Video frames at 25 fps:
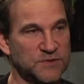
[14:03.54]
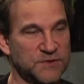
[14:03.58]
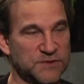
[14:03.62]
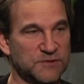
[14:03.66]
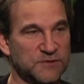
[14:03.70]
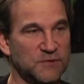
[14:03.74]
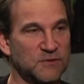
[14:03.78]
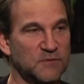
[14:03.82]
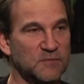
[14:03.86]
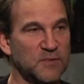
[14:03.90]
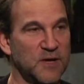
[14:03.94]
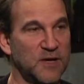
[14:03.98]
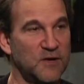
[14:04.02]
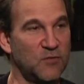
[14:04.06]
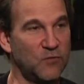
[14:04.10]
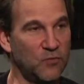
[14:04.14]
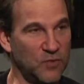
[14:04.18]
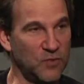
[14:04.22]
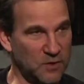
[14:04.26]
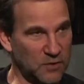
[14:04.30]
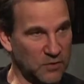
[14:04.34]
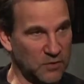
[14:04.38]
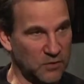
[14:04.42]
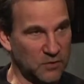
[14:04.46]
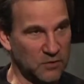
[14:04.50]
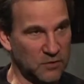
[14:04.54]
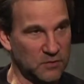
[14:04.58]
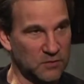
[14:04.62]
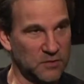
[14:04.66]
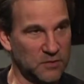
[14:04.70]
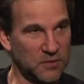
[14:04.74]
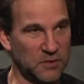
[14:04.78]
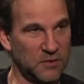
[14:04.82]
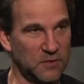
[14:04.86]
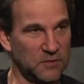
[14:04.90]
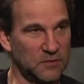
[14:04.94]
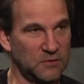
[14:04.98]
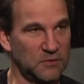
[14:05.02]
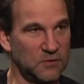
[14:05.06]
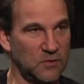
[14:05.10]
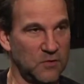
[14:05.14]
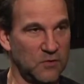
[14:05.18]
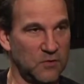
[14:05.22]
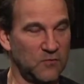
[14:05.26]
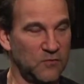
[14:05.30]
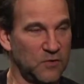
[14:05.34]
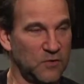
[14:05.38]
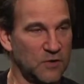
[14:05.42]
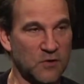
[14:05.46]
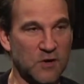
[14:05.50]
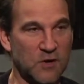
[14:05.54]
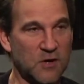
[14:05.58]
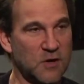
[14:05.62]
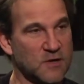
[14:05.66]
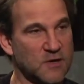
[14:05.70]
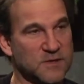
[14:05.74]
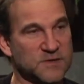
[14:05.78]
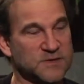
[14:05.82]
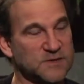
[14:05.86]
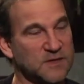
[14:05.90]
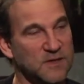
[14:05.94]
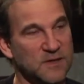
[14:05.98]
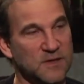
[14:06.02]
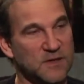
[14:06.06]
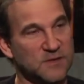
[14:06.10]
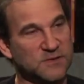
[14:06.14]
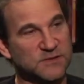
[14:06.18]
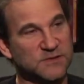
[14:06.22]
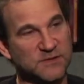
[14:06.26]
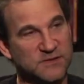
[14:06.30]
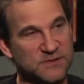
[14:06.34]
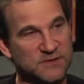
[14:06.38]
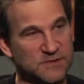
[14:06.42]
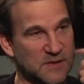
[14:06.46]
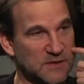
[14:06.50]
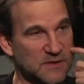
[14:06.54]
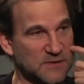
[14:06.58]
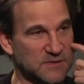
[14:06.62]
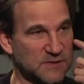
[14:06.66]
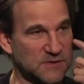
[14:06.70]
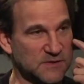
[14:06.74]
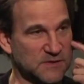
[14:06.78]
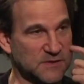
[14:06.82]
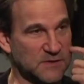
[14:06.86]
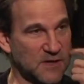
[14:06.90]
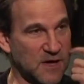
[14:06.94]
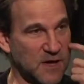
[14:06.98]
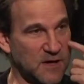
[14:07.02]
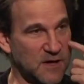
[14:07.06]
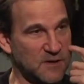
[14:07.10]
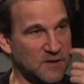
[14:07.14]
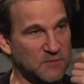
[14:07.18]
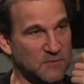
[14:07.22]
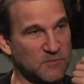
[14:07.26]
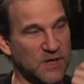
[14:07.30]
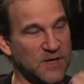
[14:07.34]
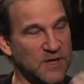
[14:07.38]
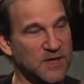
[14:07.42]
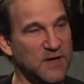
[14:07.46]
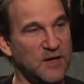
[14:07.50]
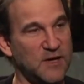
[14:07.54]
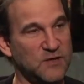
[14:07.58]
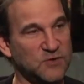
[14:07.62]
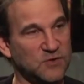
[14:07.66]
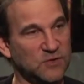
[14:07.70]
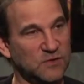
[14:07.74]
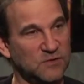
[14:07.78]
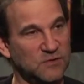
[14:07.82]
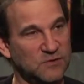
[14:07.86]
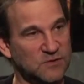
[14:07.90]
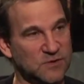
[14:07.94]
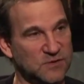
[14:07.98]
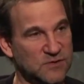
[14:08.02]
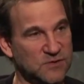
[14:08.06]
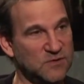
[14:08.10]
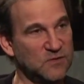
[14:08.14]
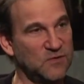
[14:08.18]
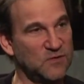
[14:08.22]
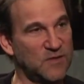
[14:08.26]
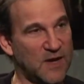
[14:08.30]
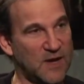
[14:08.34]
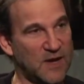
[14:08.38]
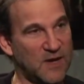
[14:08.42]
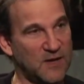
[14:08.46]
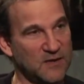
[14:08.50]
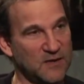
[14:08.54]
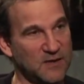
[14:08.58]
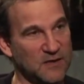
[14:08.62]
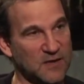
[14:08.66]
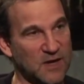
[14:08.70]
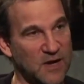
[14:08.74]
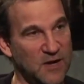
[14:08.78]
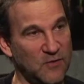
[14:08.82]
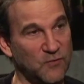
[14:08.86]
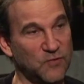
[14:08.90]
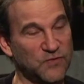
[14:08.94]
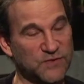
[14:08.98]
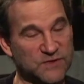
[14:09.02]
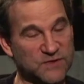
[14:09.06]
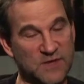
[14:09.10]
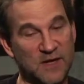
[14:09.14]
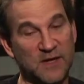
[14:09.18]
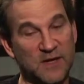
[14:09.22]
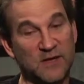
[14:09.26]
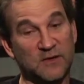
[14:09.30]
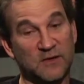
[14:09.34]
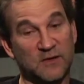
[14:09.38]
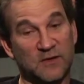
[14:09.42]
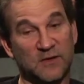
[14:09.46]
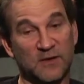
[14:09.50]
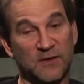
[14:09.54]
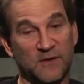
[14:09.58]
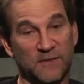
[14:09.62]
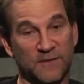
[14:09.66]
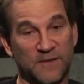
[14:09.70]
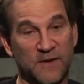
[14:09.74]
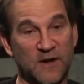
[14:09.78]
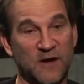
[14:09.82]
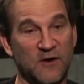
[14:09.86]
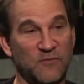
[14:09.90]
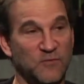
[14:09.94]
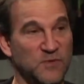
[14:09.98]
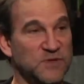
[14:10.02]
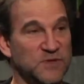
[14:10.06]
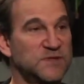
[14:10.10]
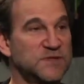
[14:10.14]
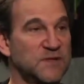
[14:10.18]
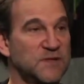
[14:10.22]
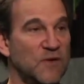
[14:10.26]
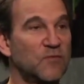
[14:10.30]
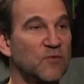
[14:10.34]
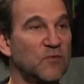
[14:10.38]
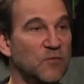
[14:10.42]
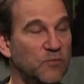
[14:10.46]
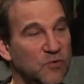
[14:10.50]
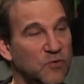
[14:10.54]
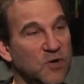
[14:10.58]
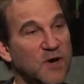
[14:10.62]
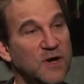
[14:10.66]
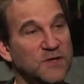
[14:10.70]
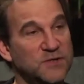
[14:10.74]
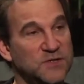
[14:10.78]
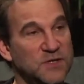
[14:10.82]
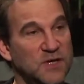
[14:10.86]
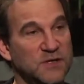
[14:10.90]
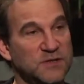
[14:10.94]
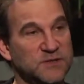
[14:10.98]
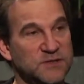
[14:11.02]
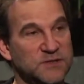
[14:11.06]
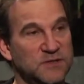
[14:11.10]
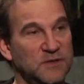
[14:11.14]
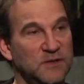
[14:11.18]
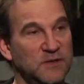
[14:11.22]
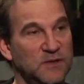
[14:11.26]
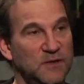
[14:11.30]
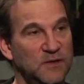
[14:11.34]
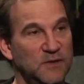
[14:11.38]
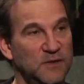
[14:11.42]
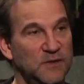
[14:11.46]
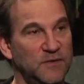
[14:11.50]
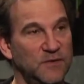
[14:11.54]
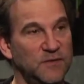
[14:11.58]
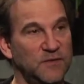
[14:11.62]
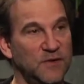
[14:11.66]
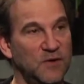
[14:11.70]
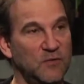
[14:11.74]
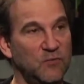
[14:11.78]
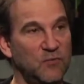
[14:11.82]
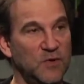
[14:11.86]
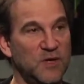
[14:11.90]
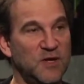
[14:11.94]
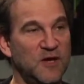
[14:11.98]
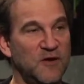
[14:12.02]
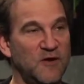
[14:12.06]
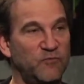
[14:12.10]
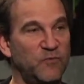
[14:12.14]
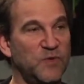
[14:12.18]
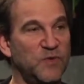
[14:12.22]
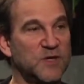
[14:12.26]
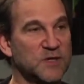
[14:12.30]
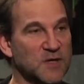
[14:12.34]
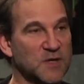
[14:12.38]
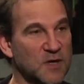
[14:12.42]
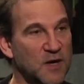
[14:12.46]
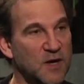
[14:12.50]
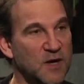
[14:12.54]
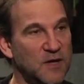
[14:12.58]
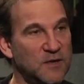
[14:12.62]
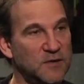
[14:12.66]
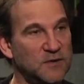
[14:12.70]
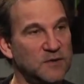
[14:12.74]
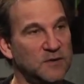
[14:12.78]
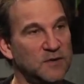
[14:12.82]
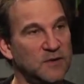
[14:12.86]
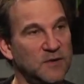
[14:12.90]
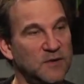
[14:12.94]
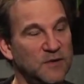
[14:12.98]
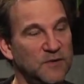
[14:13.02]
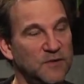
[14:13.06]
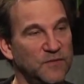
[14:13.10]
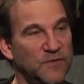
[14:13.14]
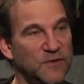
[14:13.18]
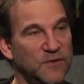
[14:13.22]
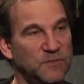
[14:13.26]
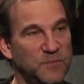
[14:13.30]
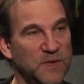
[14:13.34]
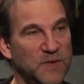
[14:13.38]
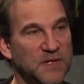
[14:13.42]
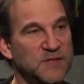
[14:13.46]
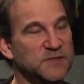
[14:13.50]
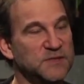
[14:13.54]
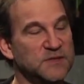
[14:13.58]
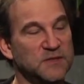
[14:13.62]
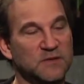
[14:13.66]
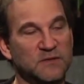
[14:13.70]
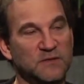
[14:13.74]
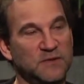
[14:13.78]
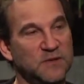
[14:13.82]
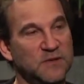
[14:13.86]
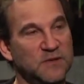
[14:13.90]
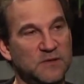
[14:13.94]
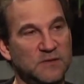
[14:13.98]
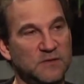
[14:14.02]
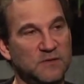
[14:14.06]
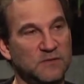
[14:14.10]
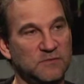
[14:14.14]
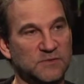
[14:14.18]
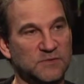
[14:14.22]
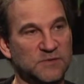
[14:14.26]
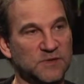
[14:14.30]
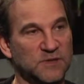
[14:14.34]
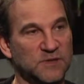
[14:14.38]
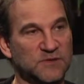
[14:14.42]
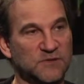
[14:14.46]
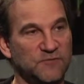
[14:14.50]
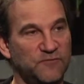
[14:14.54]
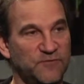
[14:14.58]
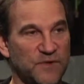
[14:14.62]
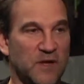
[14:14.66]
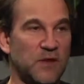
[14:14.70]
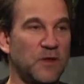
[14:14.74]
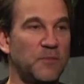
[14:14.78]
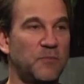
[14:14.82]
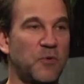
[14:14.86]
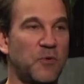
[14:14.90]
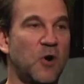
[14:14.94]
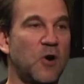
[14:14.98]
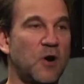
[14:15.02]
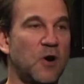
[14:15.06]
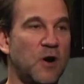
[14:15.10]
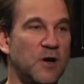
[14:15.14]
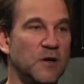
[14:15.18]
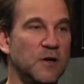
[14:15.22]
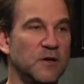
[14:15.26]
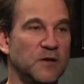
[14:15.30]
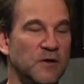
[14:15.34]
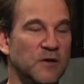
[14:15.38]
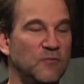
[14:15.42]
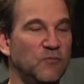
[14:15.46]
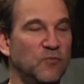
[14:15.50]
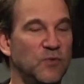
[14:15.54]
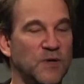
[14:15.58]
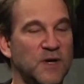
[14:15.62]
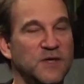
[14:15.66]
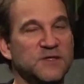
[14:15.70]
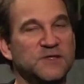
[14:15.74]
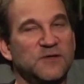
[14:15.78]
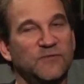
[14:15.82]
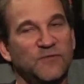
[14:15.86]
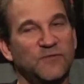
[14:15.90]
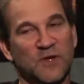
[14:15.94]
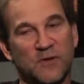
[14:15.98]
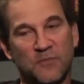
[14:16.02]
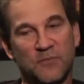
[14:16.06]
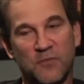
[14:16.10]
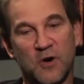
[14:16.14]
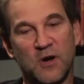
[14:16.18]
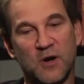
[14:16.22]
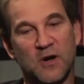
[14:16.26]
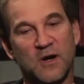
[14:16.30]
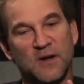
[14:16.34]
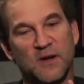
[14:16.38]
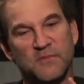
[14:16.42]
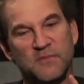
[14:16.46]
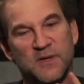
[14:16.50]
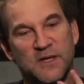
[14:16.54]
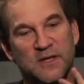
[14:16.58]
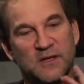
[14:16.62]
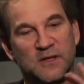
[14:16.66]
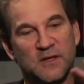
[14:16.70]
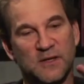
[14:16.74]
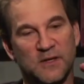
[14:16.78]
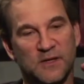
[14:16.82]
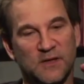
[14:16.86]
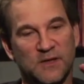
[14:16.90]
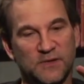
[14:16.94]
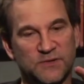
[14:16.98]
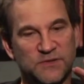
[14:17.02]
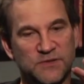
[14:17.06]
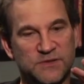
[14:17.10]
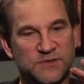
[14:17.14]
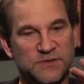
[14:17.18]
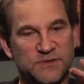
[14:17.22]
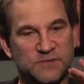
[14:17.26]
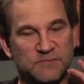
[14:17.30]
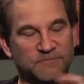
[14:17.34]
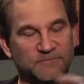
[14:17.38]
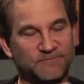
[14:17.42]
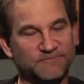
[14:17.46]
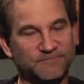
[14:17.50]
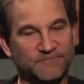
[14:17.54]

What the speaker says: assert my will over an artist. It's just not in my nature to do that. And I would say there have been several projects that we have begun that basically just fell apart. When I say fell apart, I mean just